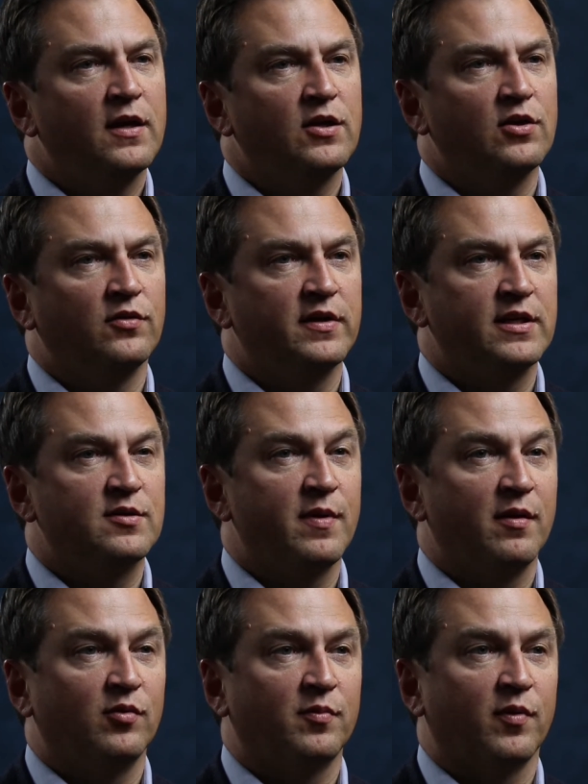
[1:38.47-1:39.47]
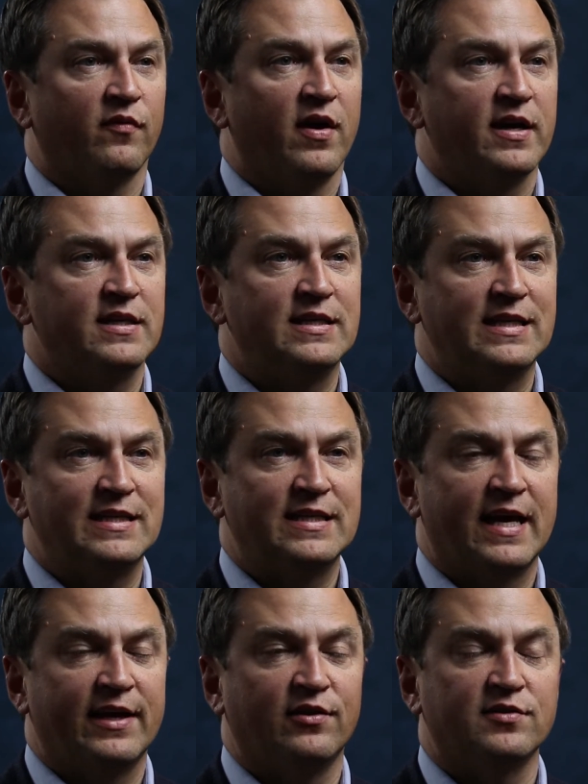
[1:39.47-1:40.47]
You'll need to be able to provide
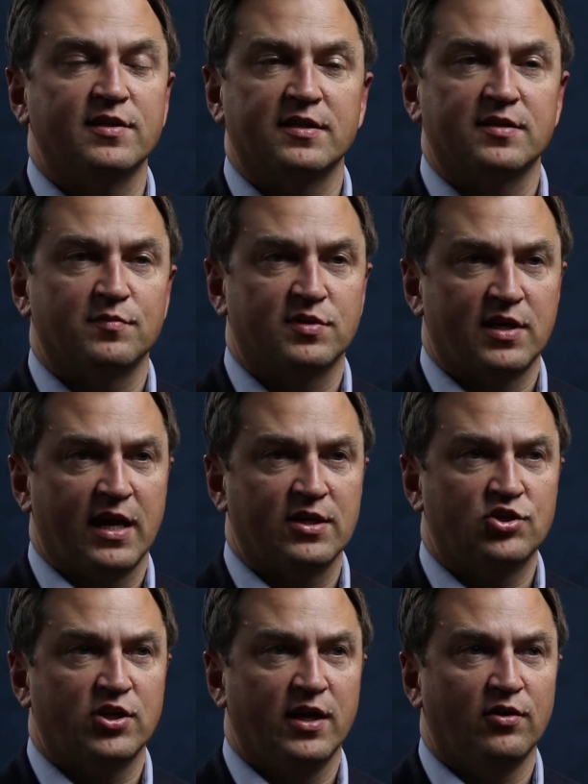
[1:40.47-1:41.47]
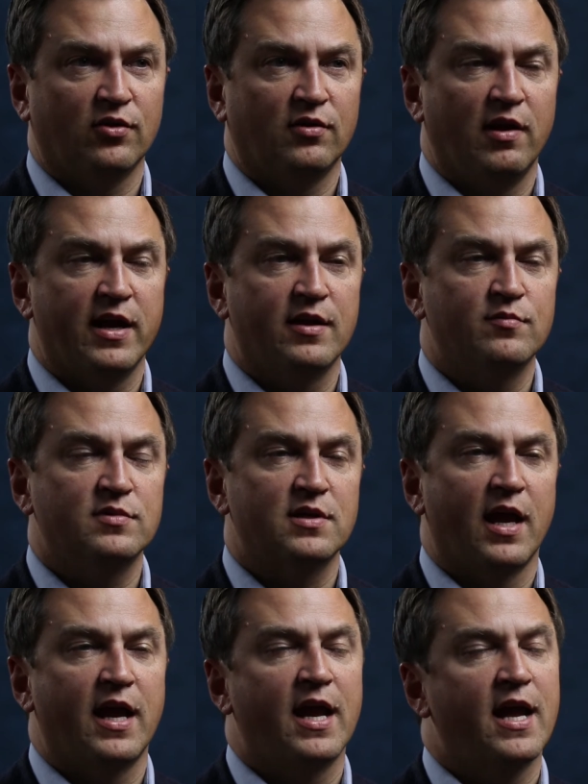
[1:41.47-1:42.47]
details that substantiate your claims,
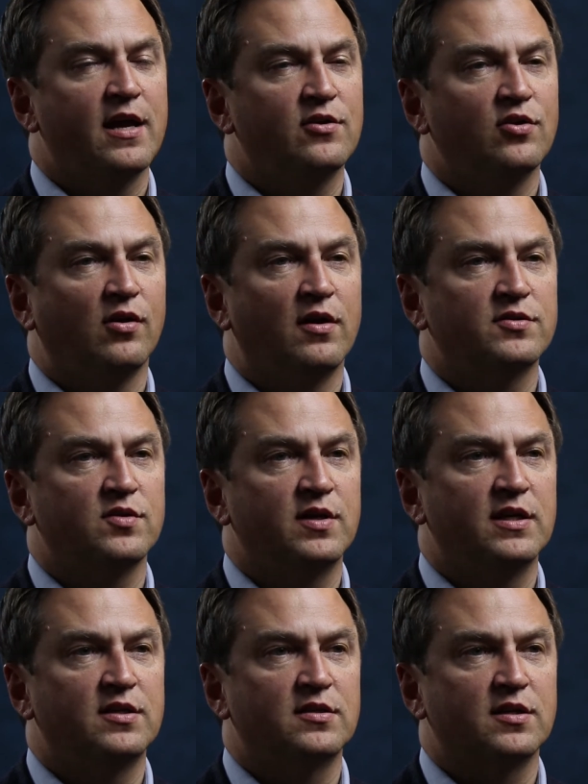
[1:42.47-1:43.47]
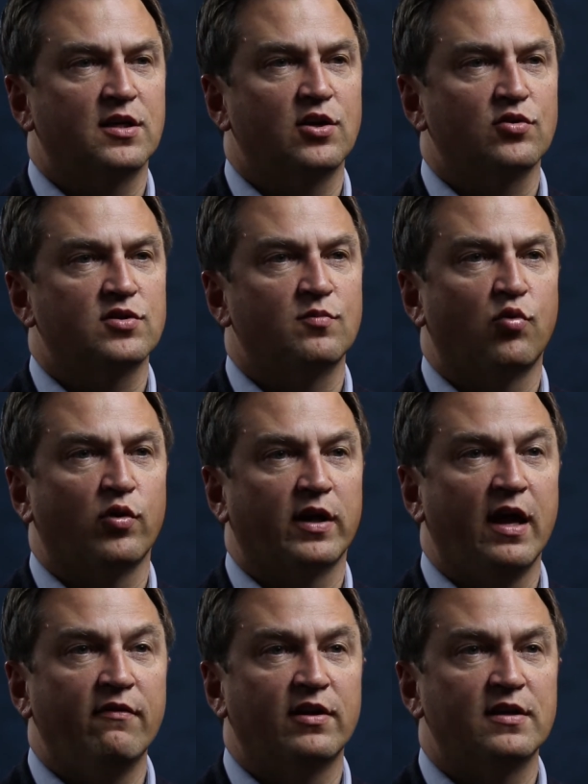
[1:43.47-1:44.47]
and you'll also need to secure
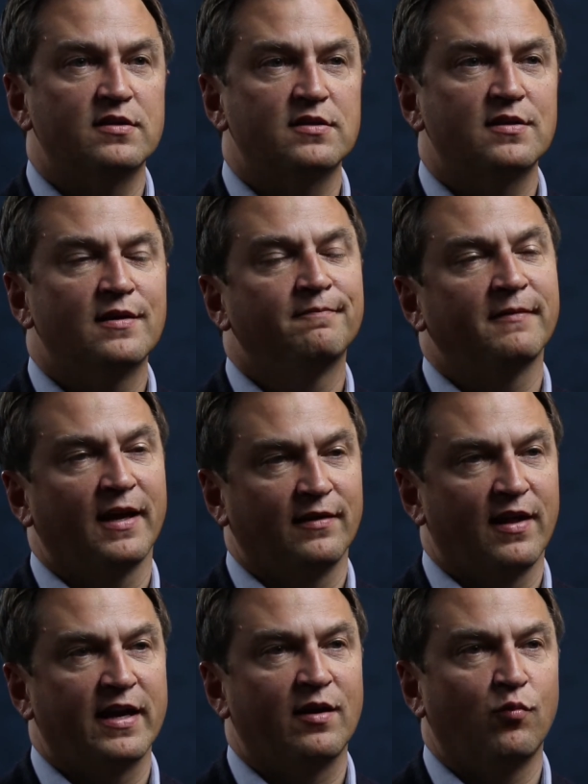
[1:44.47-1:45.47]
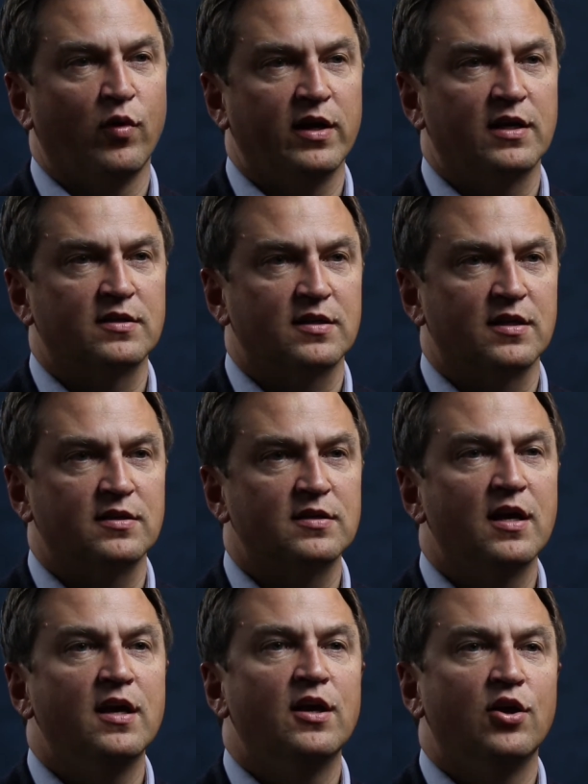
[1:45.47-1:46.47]
supporting evidence and line up witnesses
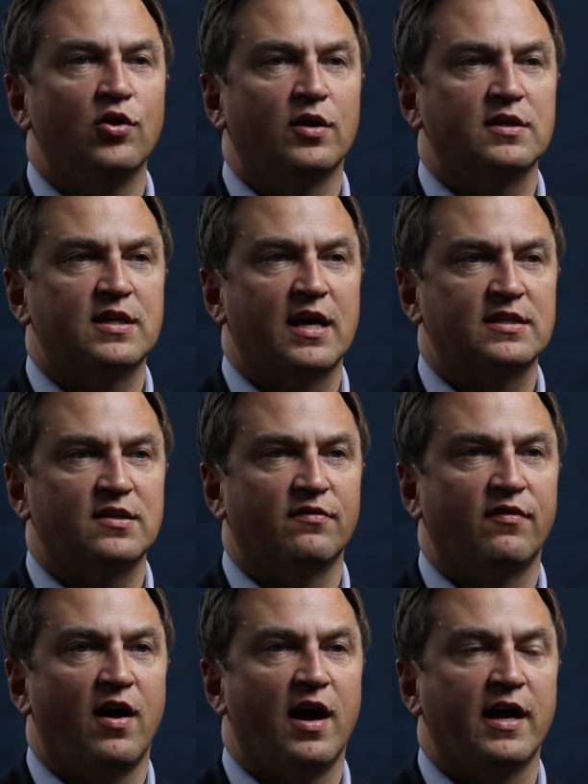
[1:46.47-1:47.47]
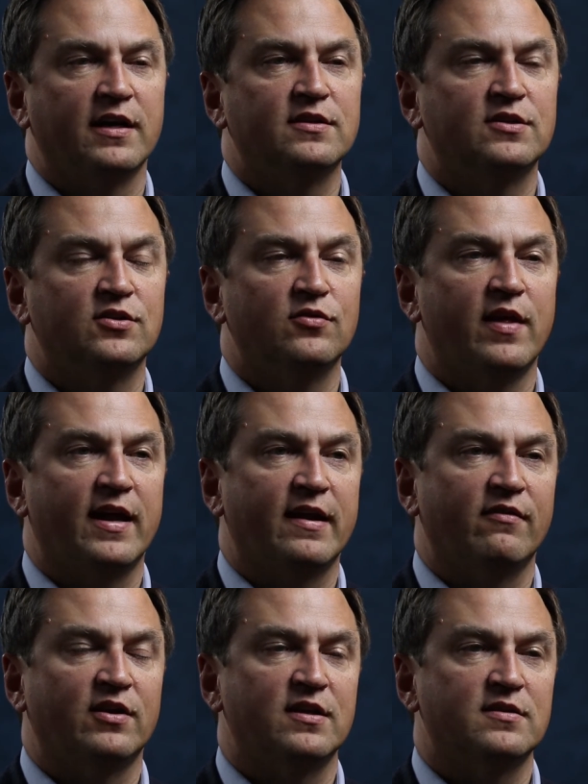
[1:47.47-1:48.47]
who can testify to that
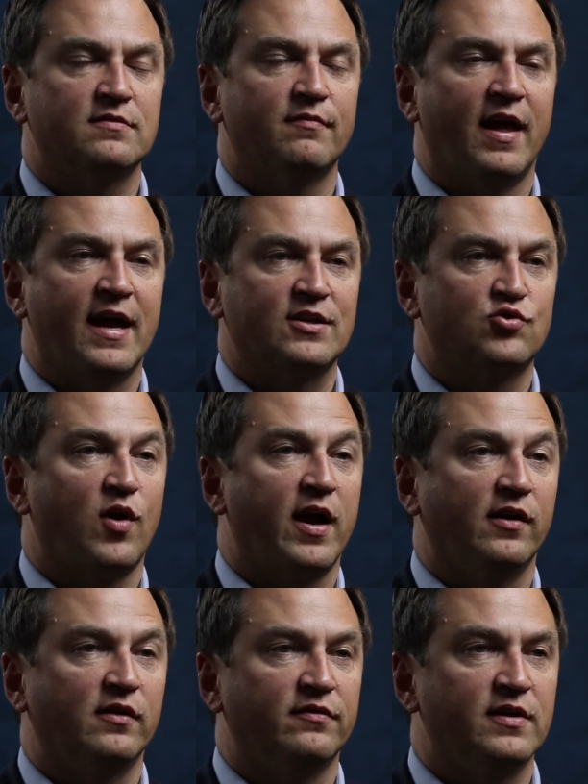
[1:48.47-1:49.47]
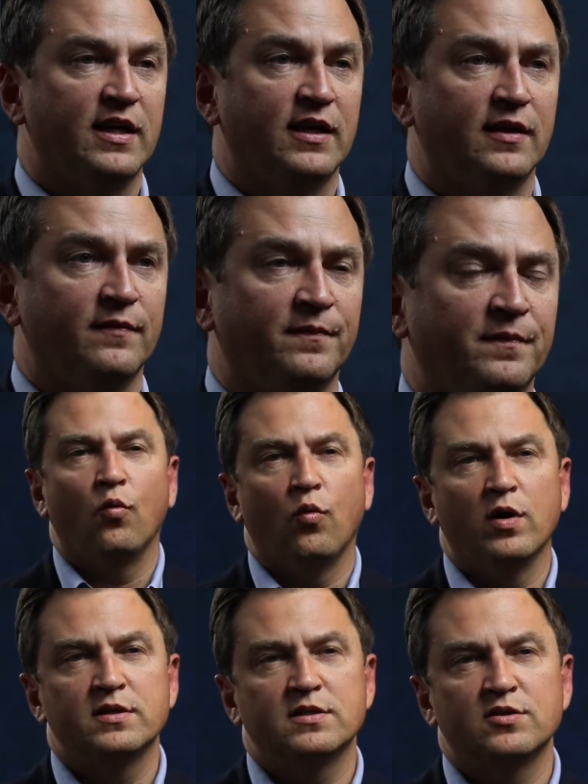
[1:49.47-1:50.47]
evidence at trial if needed.
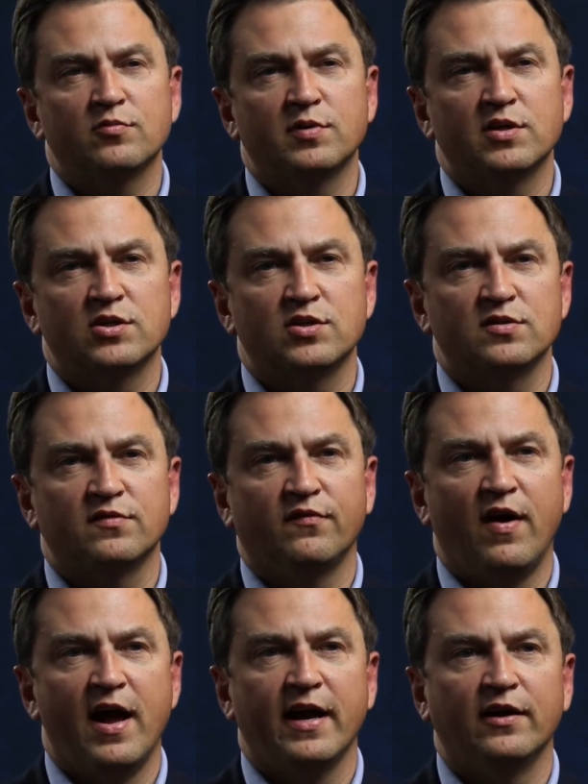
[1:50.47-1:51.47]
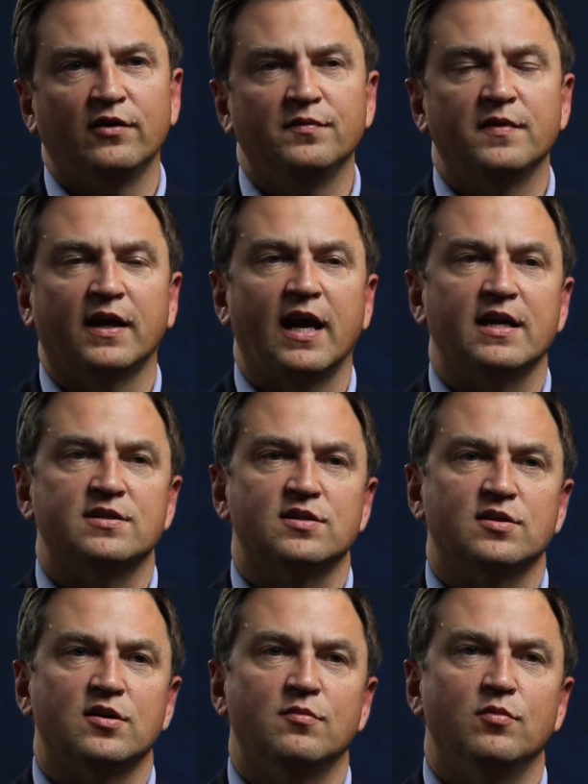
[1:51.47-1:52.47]
Once your petition's filed, the case is
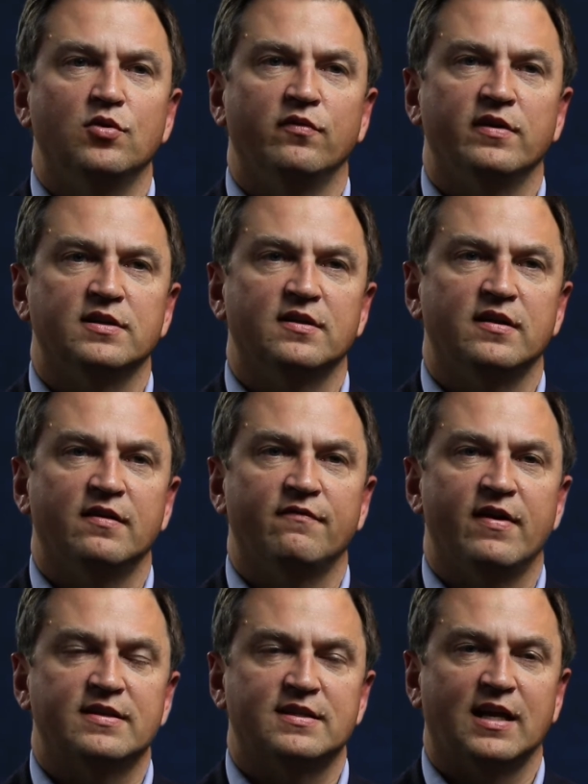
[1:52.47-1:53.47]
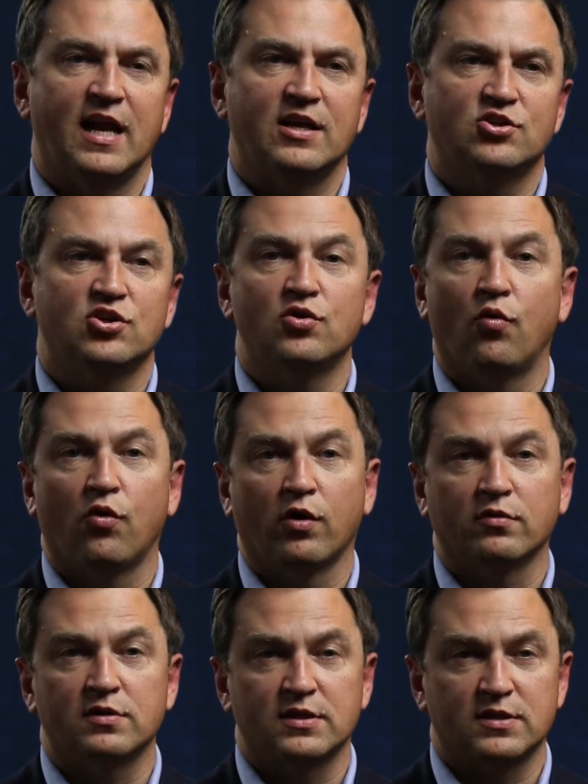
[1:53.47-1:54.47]
going to move into the investigation or
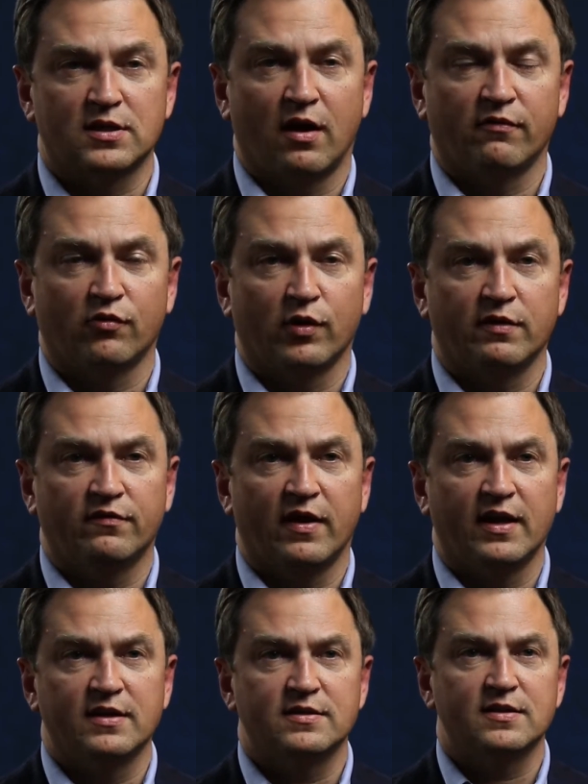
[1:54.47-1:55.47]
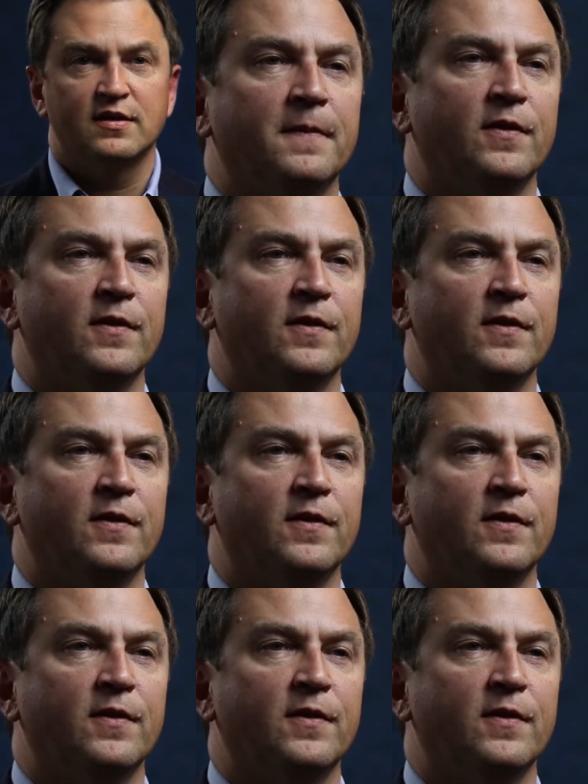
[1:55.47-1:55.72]
discovery phase.